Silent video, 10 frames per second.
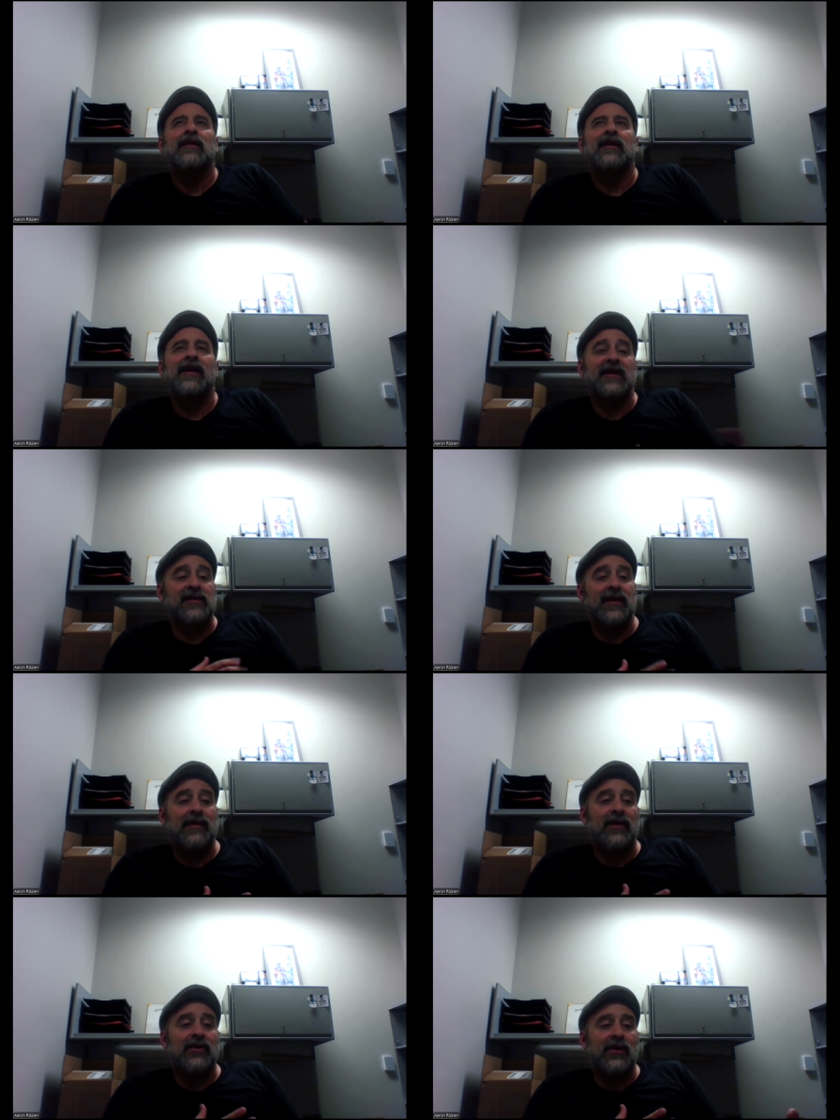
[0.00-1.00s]
And as the
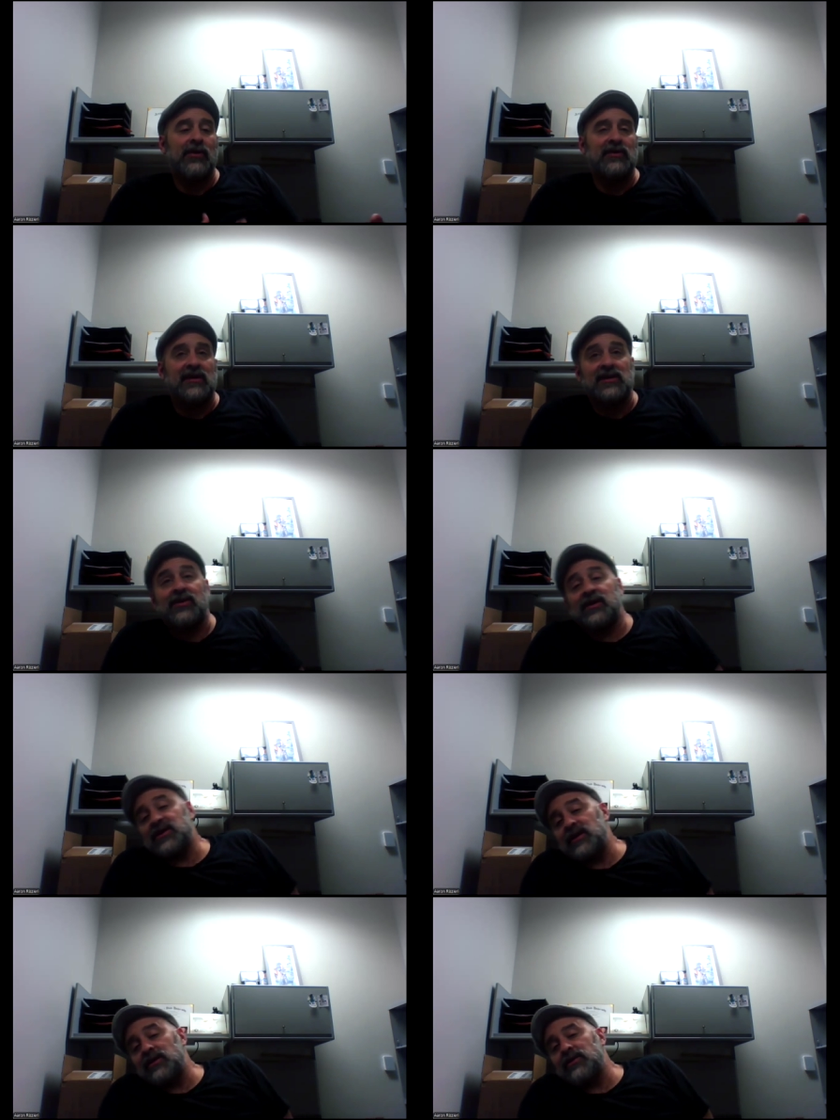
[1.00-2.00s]
baby grows, it's
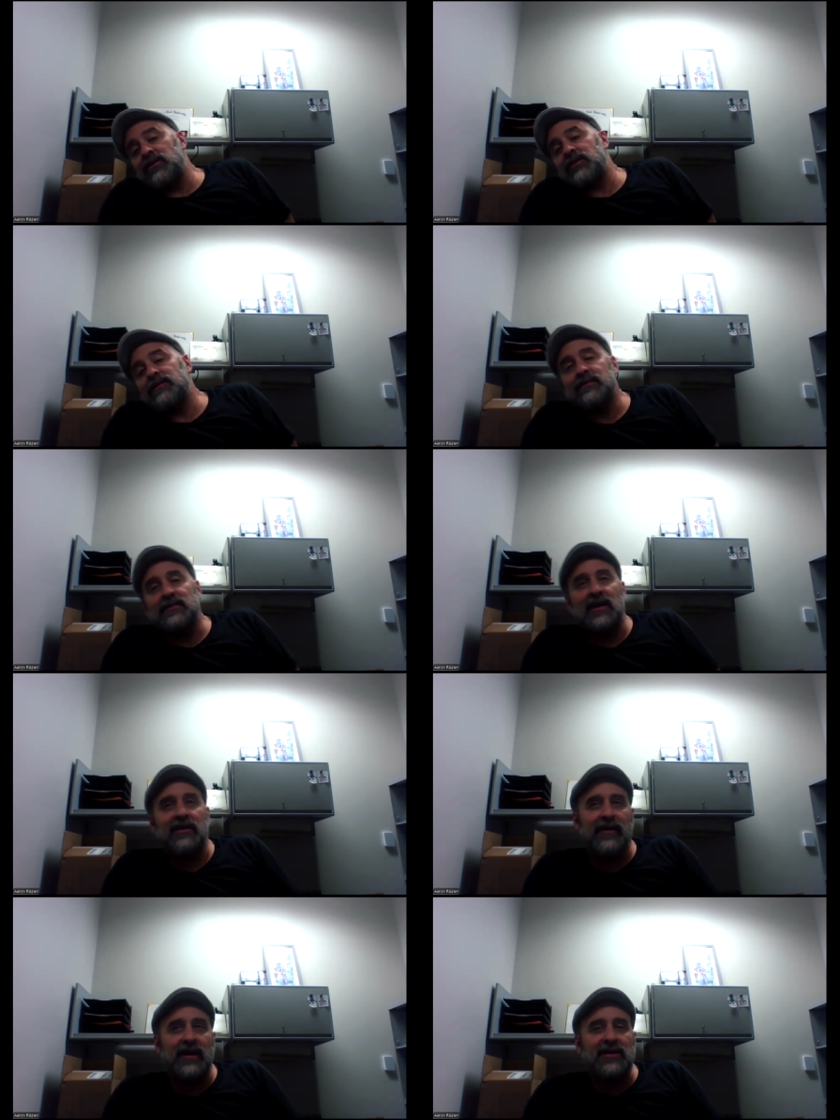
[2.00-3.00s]
crushing you, and
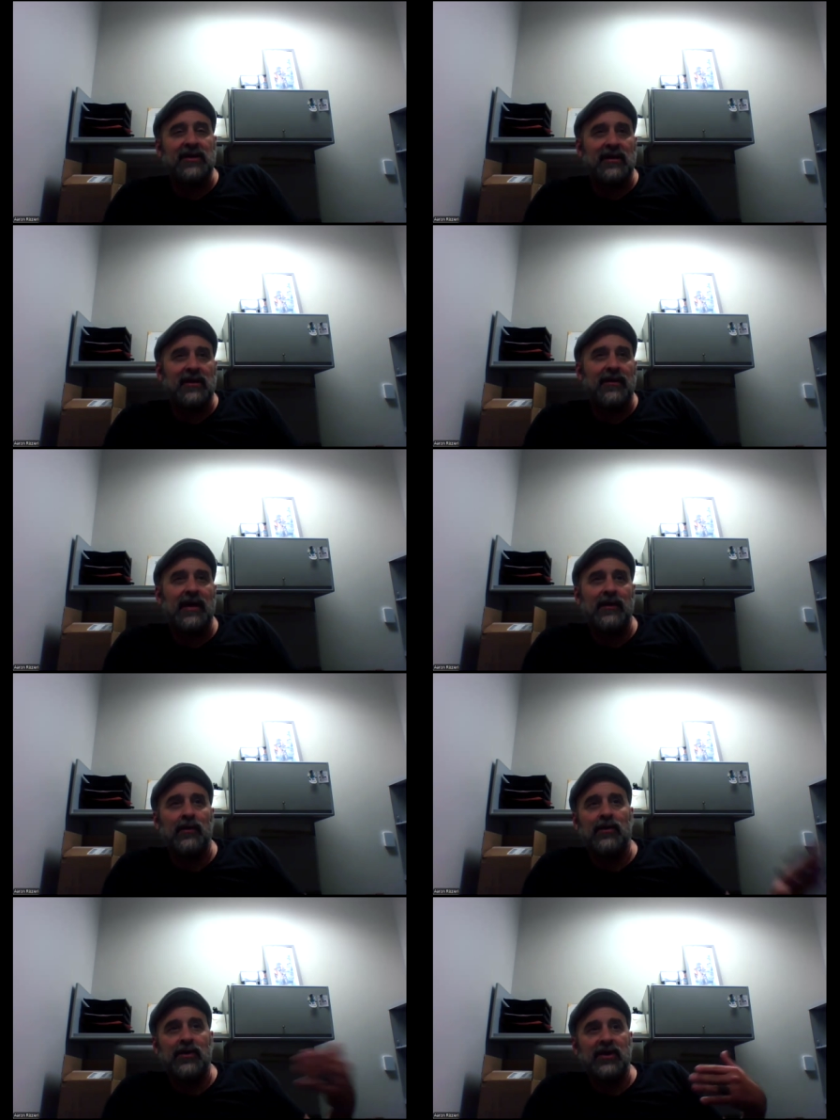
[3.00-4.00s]
eventually the baby
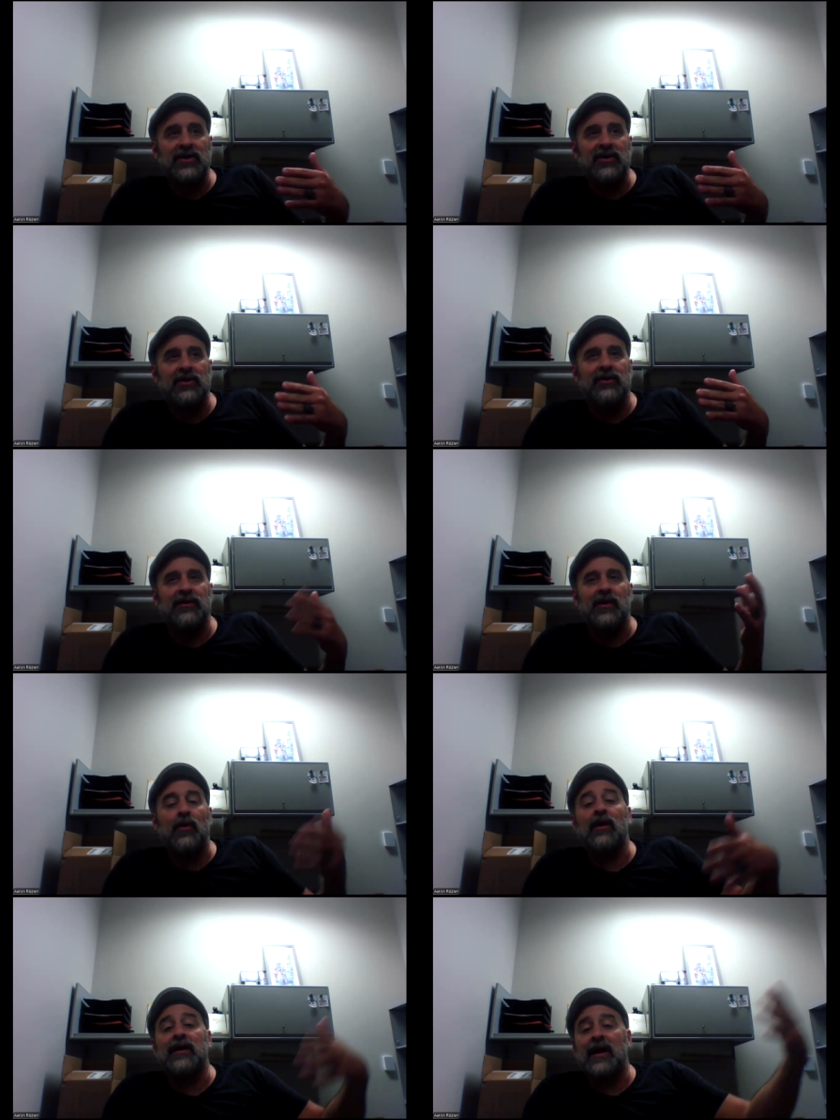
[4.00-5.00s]
will crush you and then
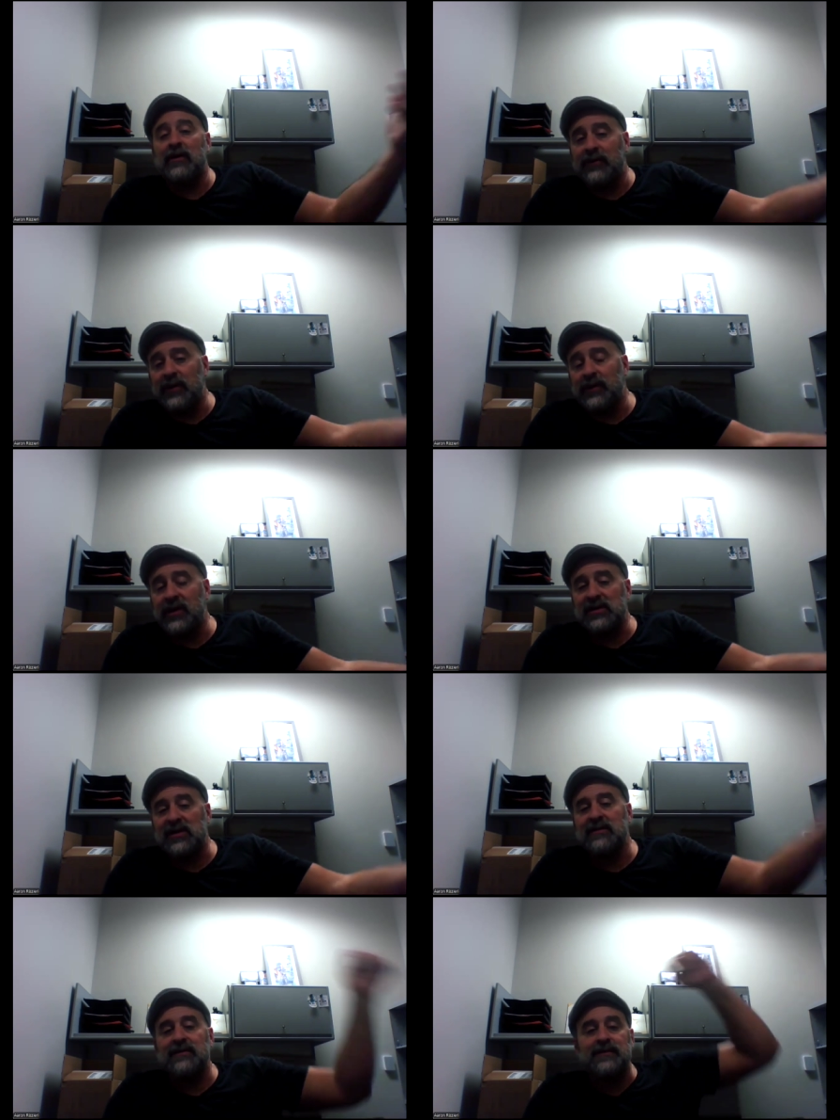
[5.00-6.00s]
walk out a free
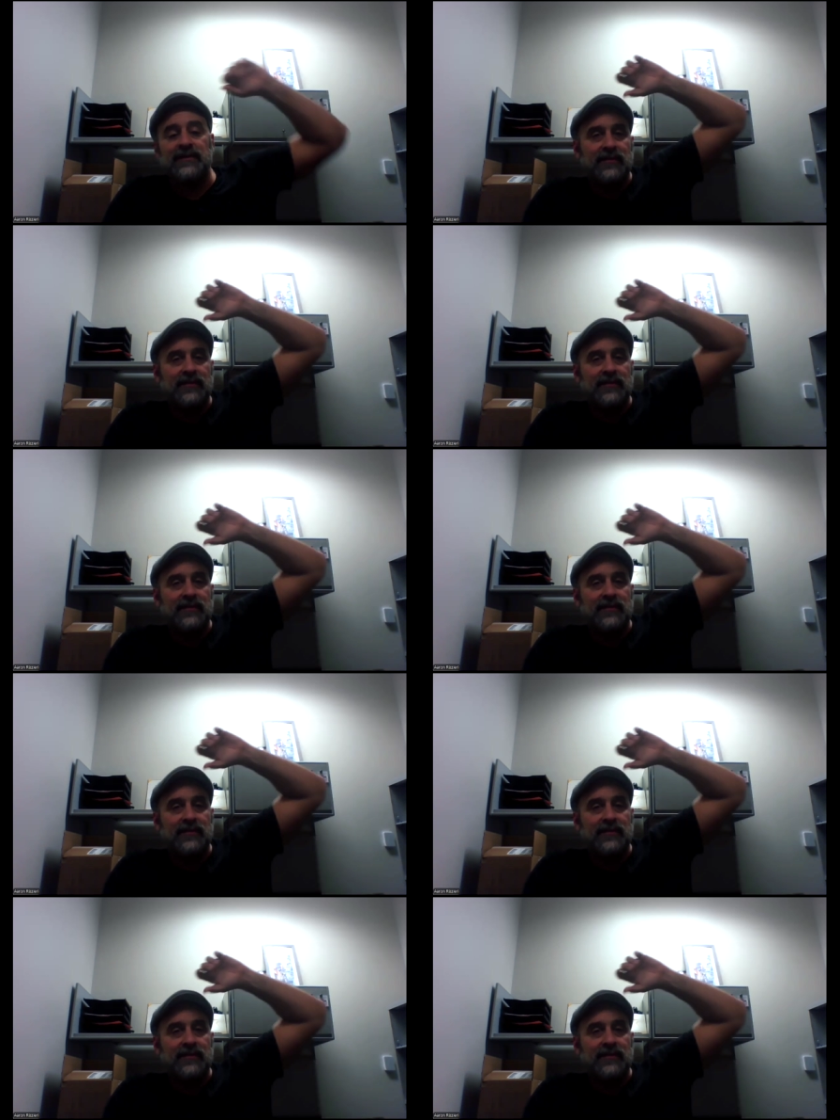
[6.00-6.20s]
person.